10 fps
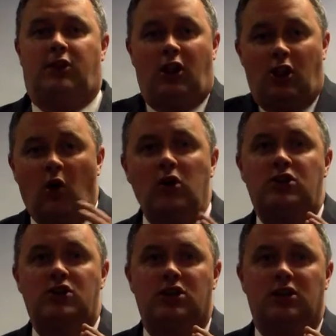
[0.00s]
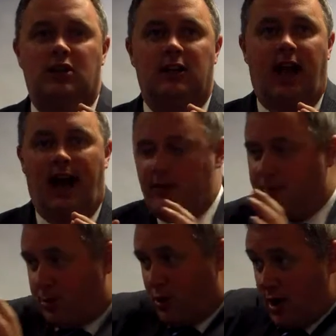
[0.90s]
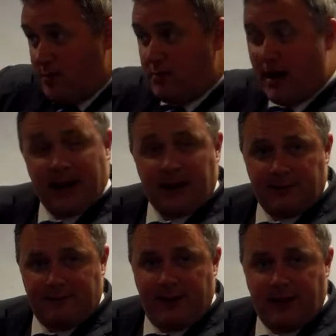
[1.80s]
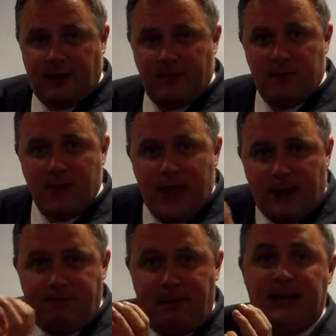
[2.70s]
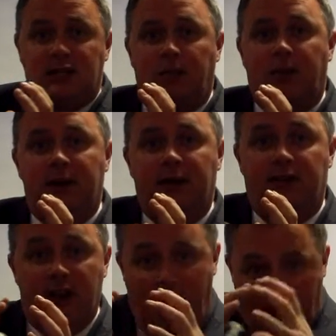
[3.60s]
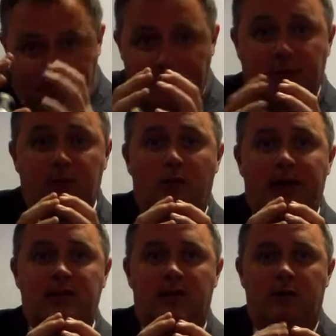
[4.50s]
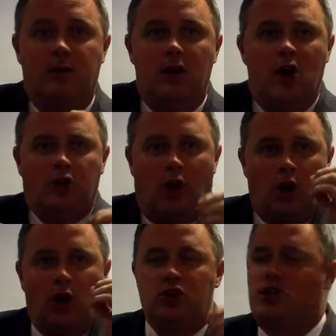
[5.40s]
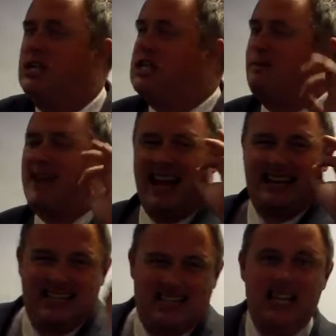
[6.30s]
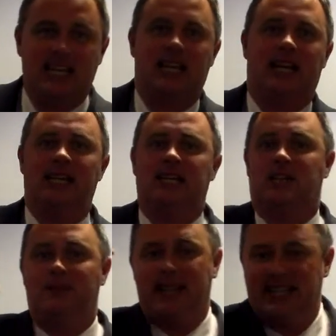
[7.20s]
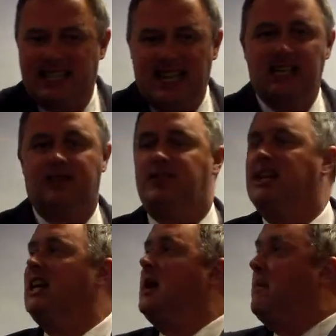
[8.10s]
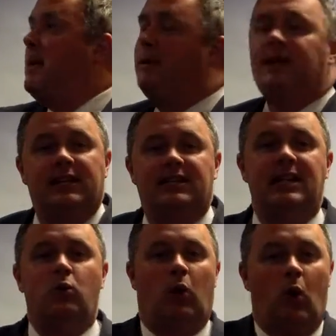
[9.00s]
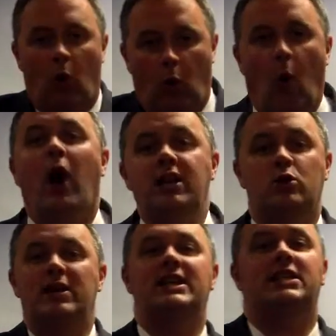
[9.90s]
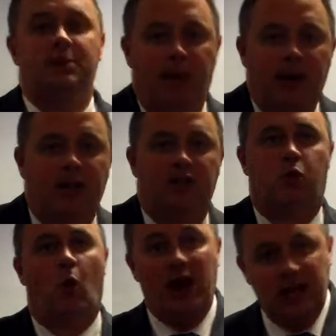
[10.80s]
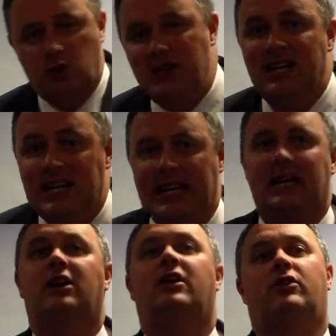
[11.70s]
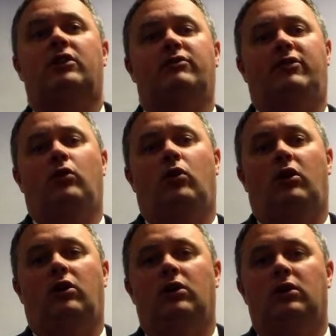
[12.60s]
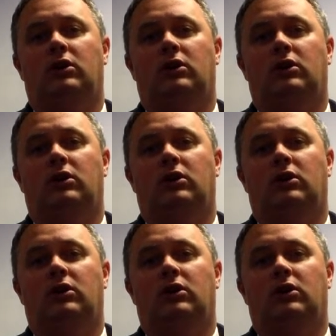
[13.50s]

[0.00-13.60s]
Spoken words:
The launch, having primed the market and fed them and built up a bit of momentum, the launch needs to be exciting. It needs to be incentives. People need to see, well, why do we need to buy this? Why do we need to get on the ground floor?